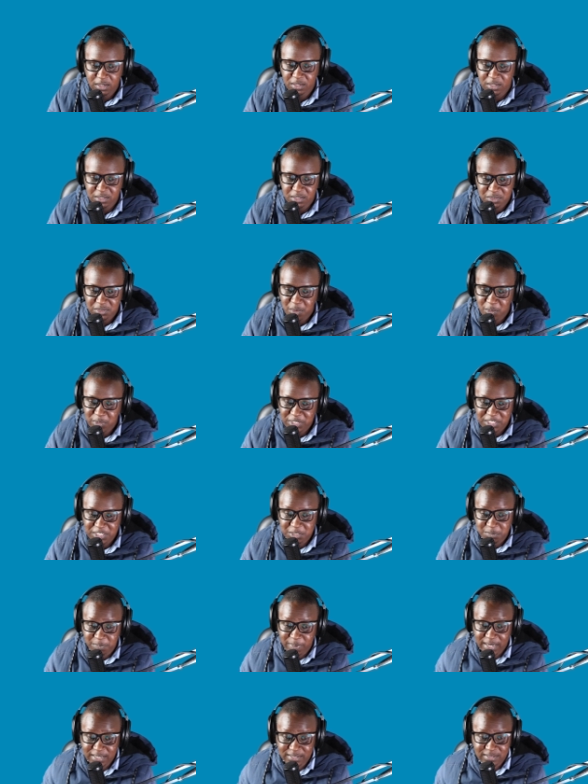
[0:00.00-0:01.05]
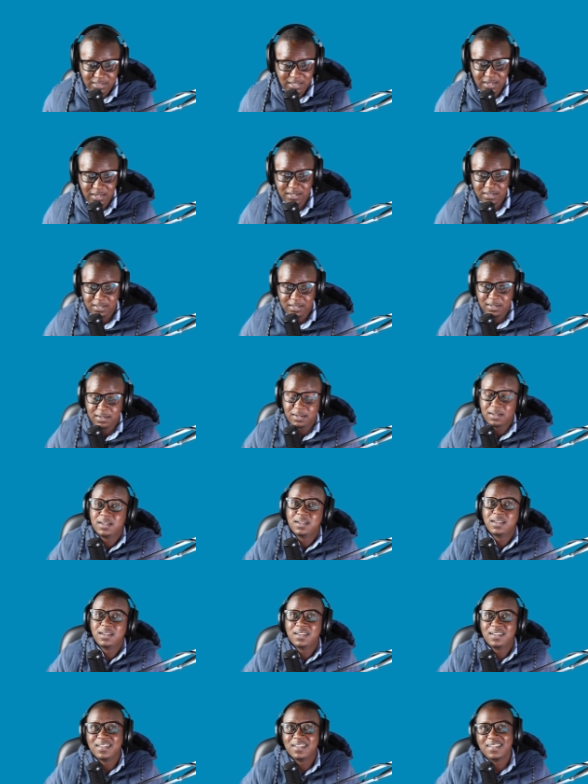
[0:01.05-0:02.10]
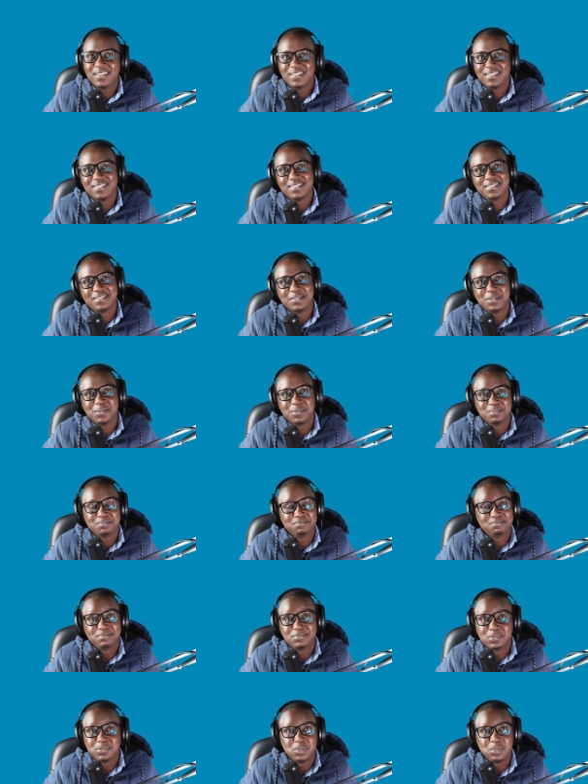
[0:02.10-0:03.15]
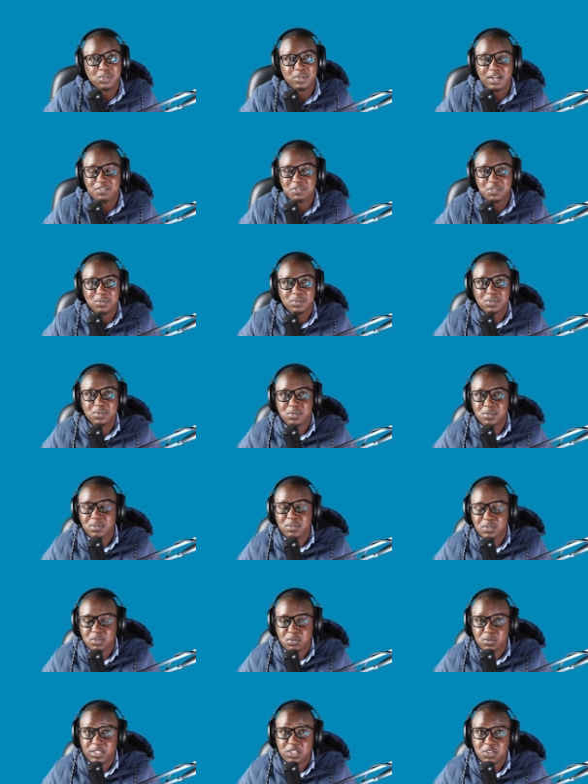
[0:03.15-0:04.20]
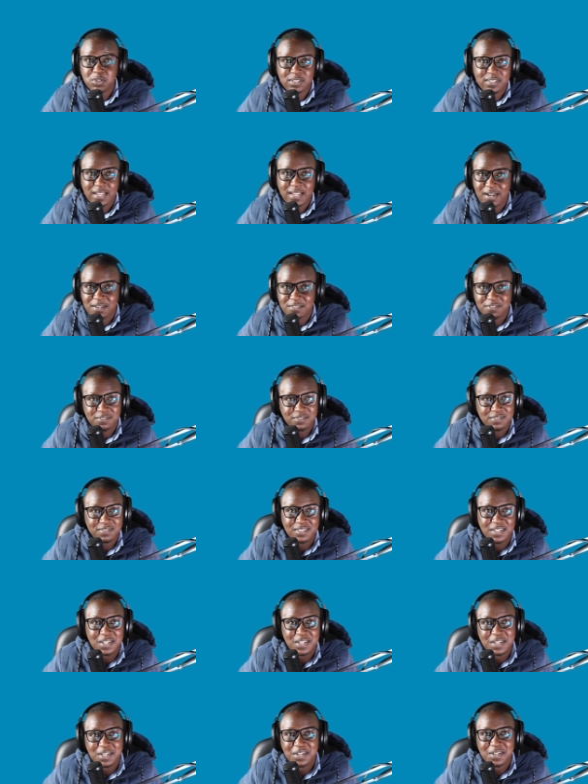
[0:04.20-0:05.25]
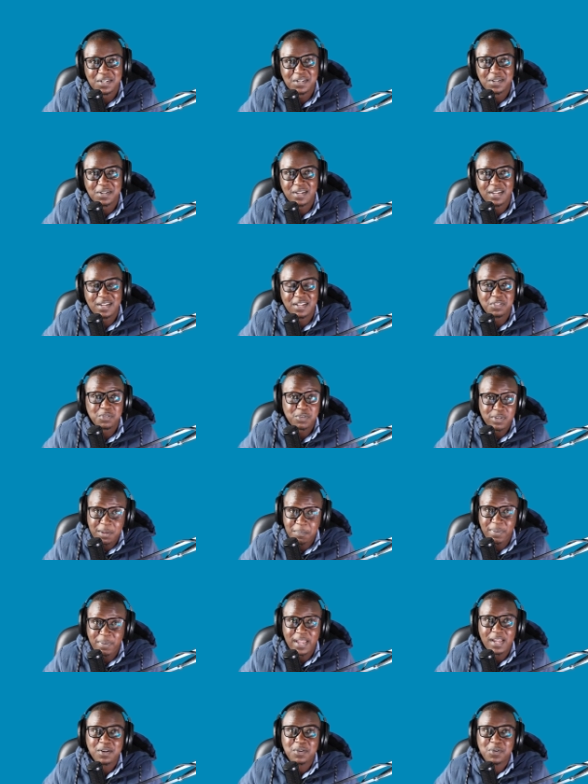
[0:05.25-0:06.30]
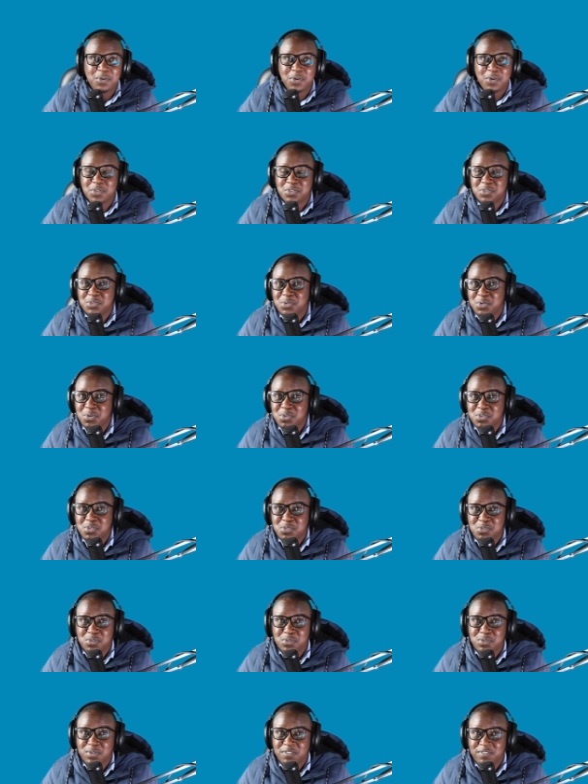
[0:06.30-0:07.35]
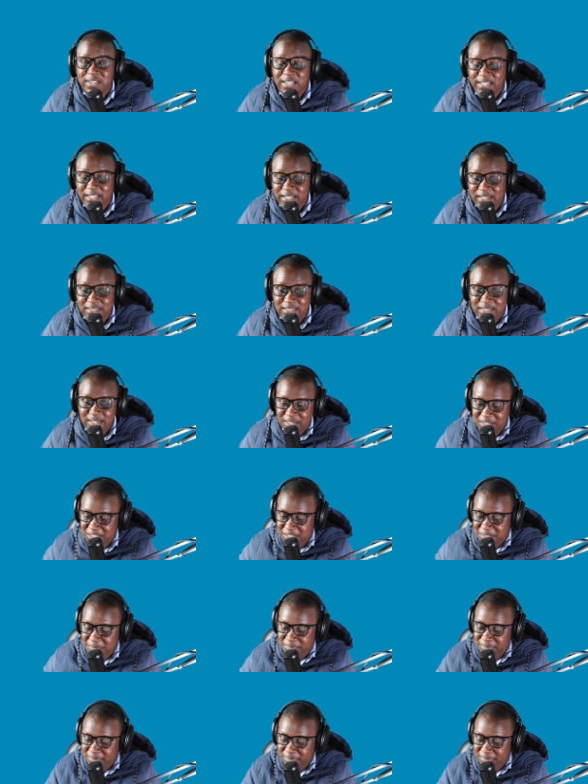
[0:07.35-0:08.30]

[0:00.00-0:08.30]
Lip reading: So which is best? Do you have to do it yourself through the bank, or do you go to a vehicle dealership?